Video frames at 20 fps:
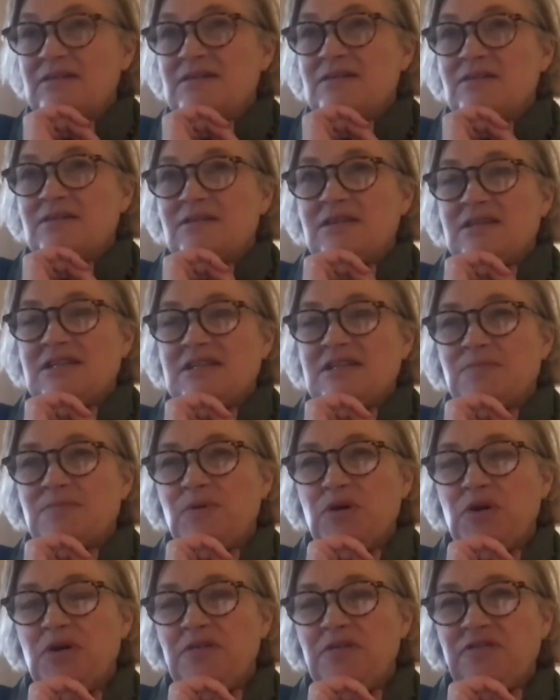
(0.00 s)
the
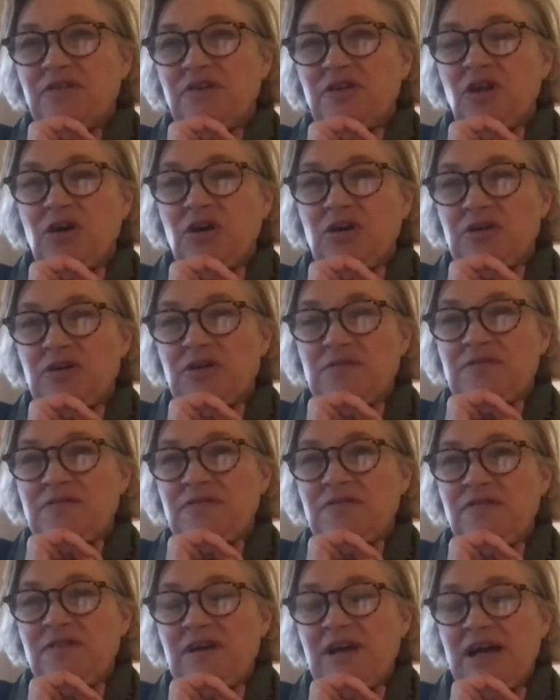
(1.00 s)
spur for a lot of
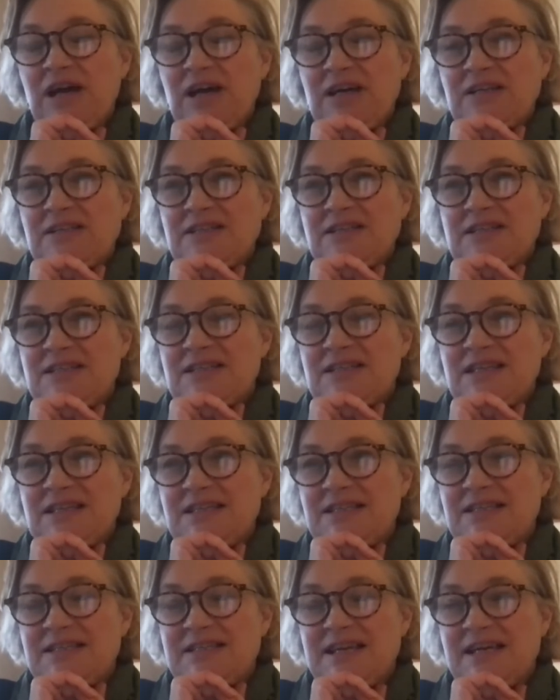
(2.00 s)

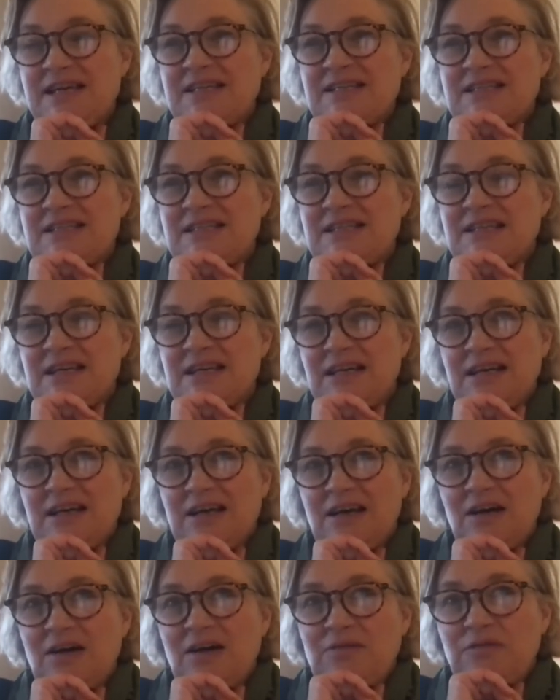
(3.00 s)
discontent
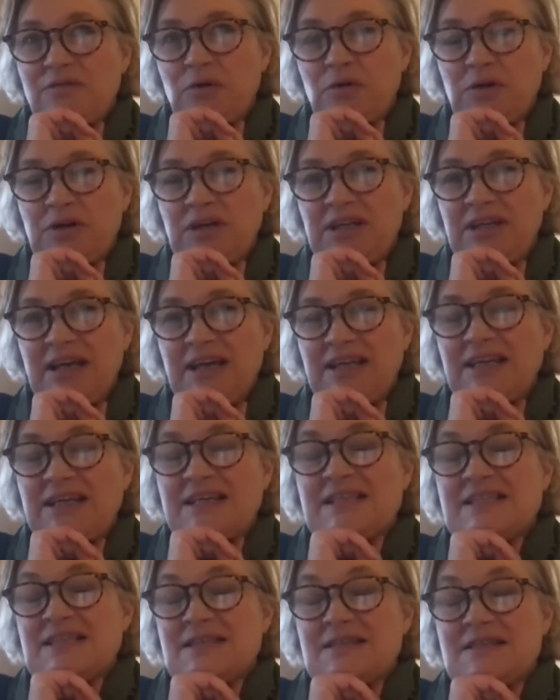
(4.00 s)
for
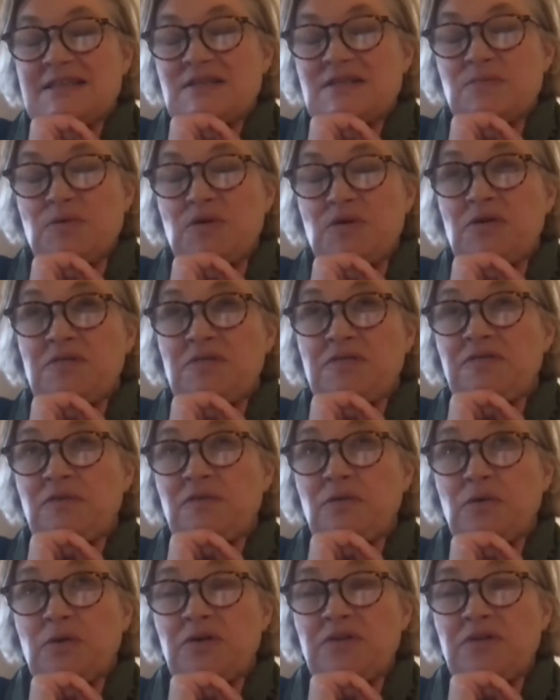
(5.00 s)
Canadians and the spur for